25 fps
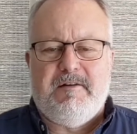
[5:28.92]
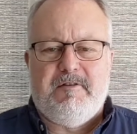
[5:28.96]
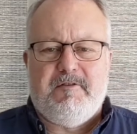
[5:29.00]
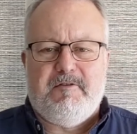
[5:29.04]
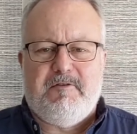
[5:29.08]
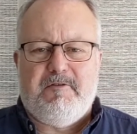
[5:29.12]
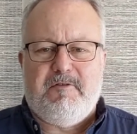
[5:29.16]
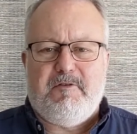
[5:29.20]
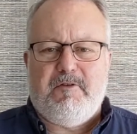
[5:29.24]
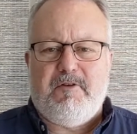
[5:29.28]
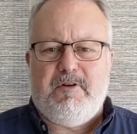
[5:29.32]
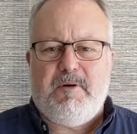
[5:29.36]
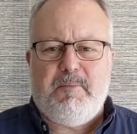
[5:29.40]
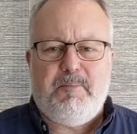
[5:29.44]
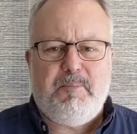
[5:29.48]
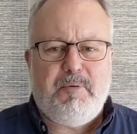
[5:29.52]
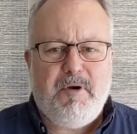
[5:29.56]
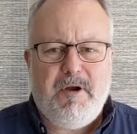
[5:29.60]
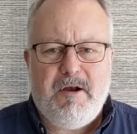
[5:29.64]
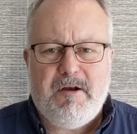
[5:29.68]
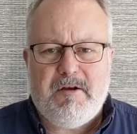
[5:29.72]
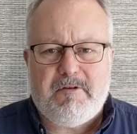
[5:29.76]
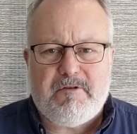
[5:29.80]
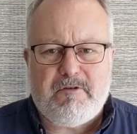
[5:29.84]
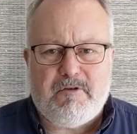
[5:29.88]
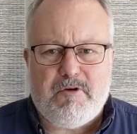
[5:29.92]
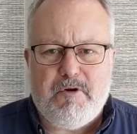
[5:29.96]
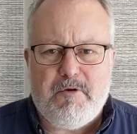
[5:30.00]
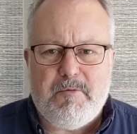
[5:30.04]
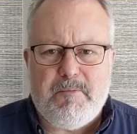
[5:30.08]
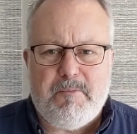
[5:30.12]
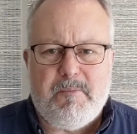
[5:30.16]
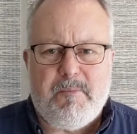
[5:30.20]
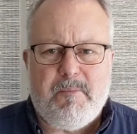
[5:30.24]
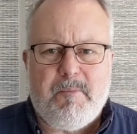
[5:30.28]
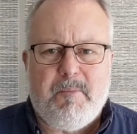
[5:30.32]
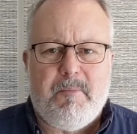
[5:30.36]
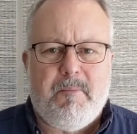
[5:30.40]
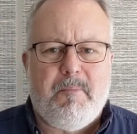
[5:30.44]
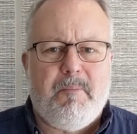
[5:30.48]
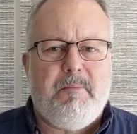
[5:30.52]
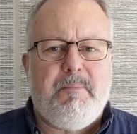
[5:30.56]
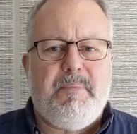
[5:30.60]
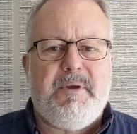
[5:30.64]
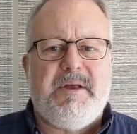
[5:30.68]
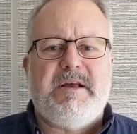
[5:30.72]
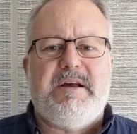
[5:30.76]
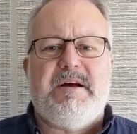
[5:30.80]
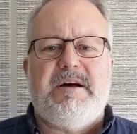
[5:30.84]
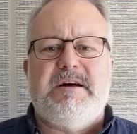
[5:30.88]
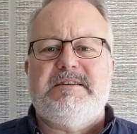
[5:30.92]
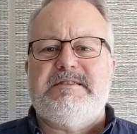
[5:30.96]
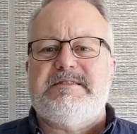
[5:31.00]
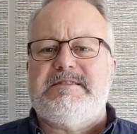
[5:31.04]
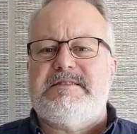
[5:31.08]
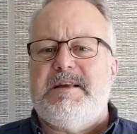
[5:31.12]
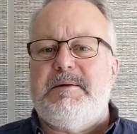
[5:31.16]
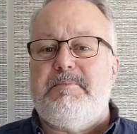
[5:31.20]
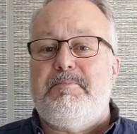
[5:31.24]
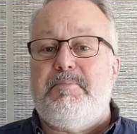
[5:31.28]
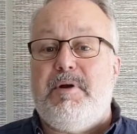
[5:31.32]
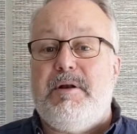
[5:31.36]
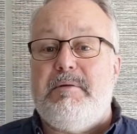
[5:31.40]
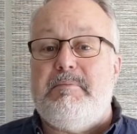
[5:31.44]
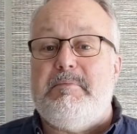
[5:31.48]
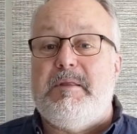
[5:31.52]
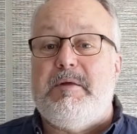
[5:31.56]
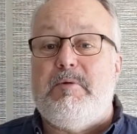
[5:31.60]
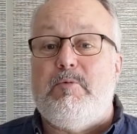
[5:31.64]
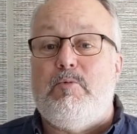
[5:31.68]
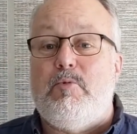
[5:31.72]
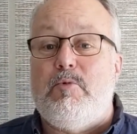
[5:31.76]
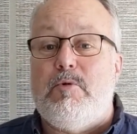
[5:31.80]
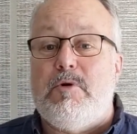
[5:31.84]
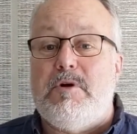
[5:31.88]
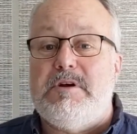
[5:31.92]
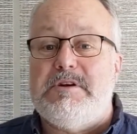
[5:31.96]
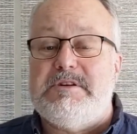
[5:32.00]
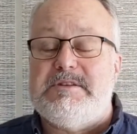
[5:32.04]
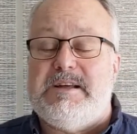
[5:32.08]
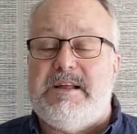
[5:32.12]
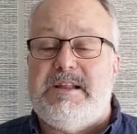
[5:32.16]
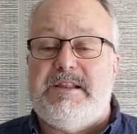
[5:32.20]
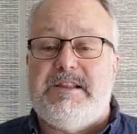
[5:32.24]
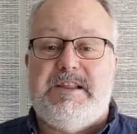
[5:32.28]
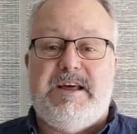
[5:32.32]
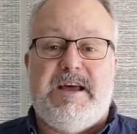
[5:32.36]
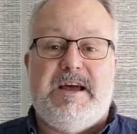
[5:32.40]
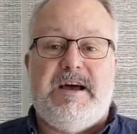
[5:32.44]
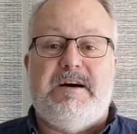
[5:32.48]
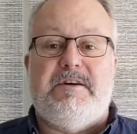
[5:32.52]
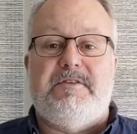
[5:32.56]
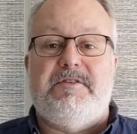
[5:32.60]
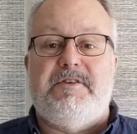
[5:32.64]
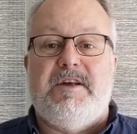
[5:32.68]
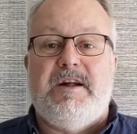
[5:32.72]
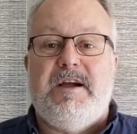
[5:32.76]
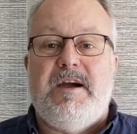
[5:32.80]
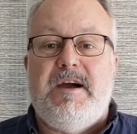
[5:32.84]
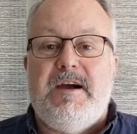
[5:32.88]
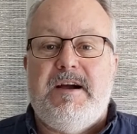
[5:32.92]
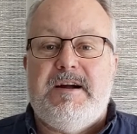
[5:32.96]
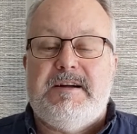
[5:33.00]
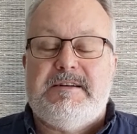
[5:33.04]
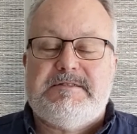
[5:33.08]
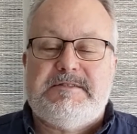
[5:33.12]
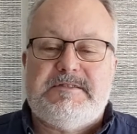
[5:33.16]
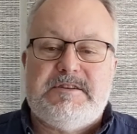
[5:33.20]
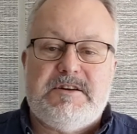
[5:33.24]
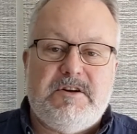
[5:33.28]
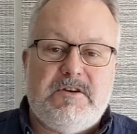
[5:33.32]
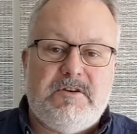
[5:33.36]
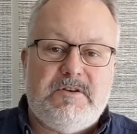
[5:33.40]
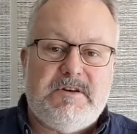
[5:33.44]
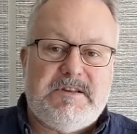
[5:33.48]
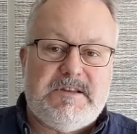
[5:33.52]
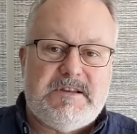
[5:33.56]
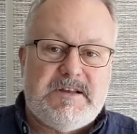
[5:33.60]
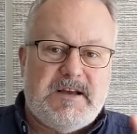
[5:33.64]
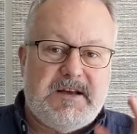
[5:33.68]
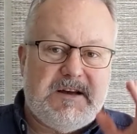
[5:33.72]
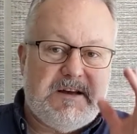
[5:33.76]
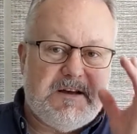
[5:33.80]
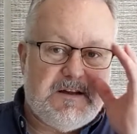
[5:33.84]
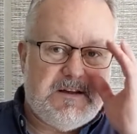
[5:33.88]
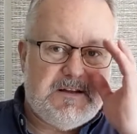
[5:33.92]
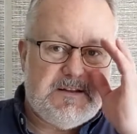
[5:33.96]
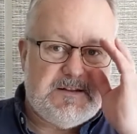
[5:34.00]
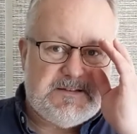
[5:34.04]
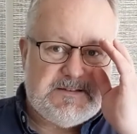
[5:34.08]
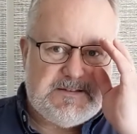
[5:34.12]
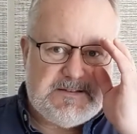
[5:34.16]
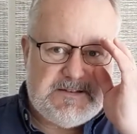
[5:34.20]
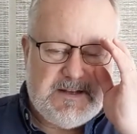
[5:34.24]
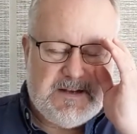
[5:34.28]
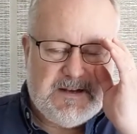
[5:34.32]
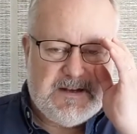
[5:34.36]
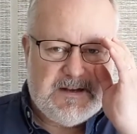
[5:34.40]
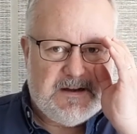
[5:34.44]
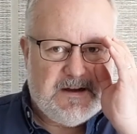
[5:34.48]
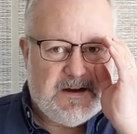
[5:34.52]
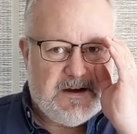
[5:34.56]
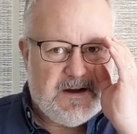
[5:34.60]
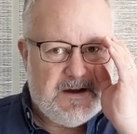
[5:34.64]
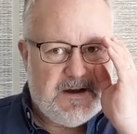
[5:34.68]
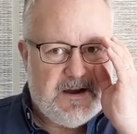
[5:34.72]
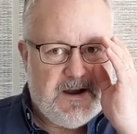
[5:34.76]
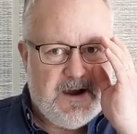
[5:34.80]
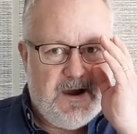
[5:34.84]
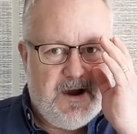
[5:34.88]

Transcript: for a prayer group because they probably weren't allowed to go in the synagogue.